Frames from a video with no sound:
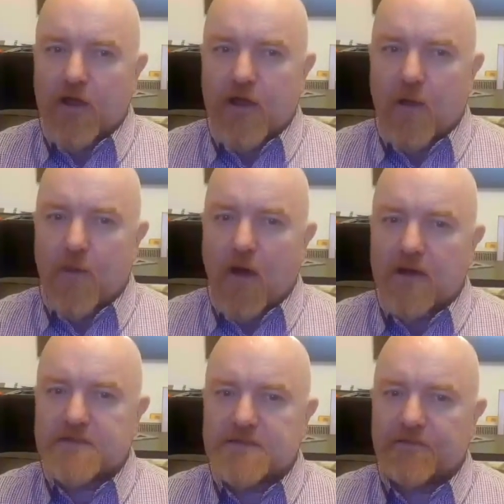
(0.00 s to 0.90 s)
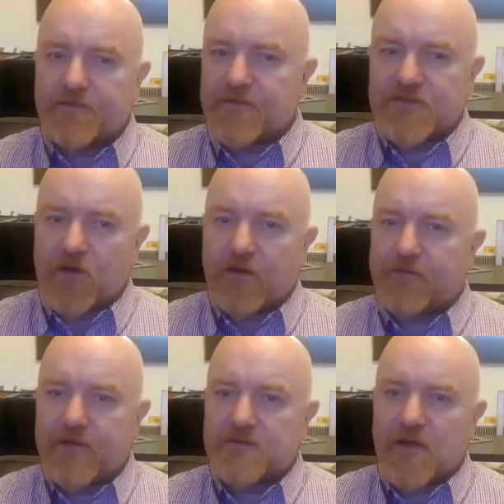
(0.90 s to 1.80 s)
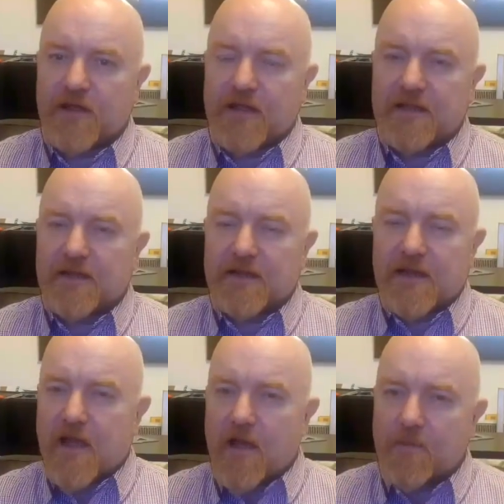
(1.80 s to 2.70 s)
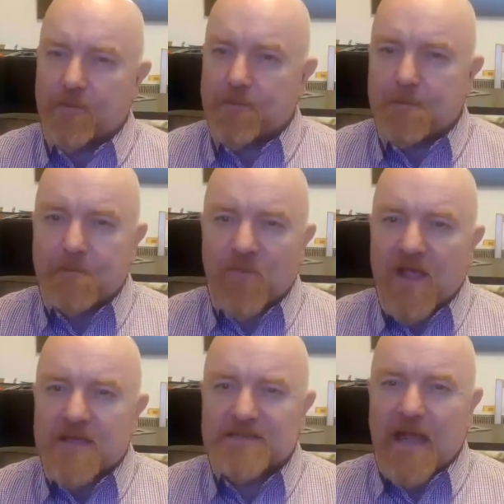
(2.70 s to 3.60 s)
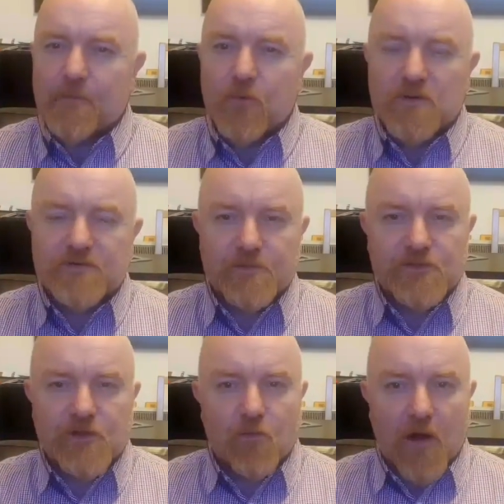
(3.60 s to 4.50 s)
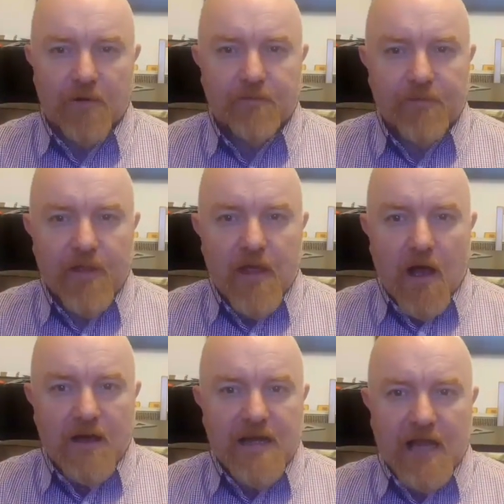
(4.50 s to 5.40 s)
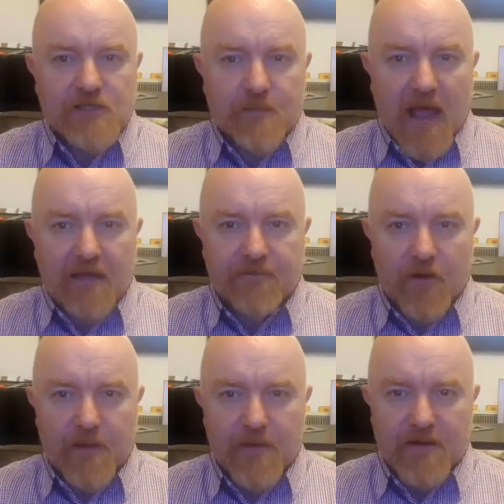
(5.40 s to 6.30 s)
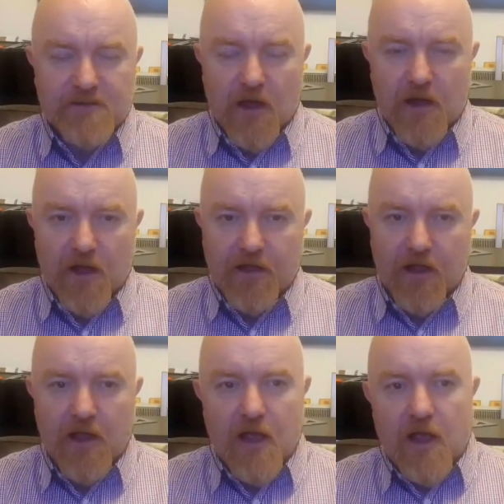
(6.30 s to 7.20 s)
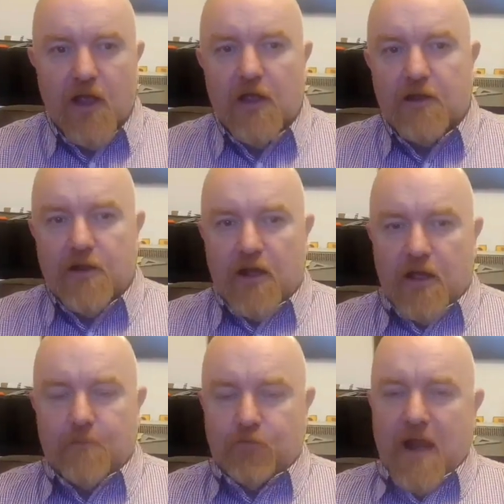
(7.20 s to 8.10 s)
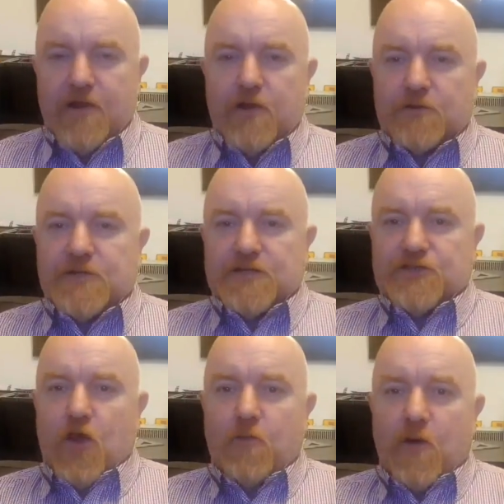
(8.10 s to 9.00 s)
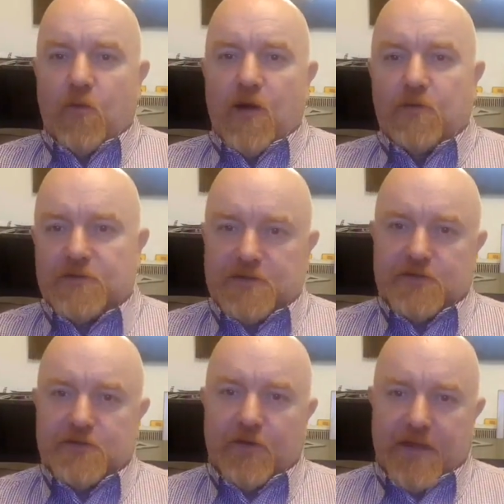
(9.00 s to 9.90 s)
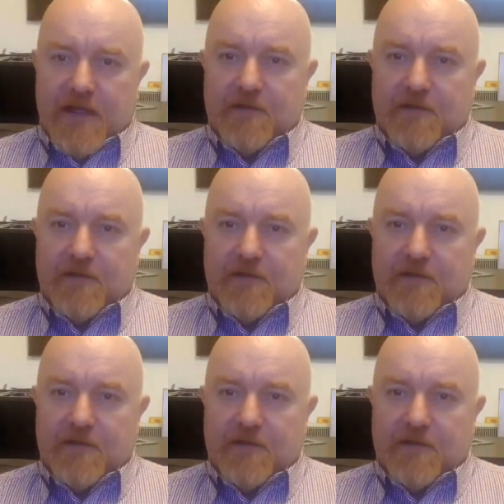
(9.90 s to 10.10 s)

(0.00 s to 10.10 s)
box of stuff. It was like samples from someone. I didn't actually pay for it, but it was kind of like a brand new to Stoma World sort of thing.